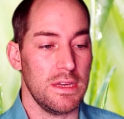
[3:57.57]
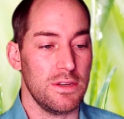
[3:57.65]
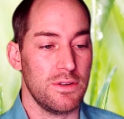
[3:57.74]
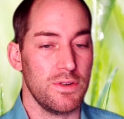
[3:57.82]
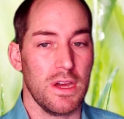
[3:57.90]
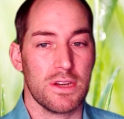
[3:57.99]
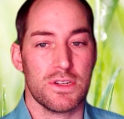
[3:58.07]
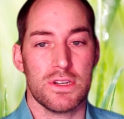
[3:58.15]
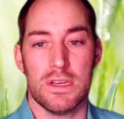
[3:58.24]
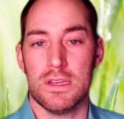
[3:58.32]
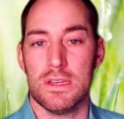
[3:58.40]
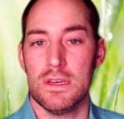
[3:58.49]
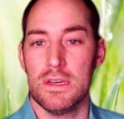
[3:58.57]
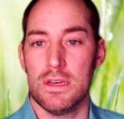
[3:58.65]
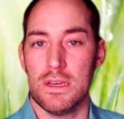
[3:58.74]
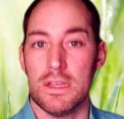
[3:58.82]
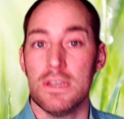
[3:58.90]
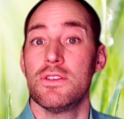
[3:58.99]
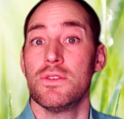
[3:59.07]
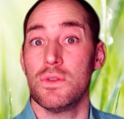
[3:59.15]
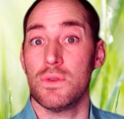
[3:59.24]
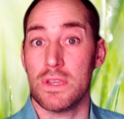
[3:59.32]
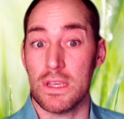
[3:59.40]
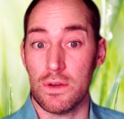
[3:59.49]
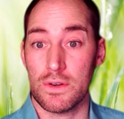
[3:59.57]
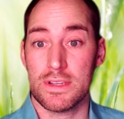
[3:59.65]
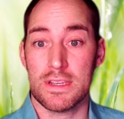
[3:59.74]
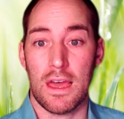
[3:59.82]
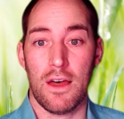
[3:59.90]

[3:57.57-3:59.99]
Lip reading: introduction, introducing yourself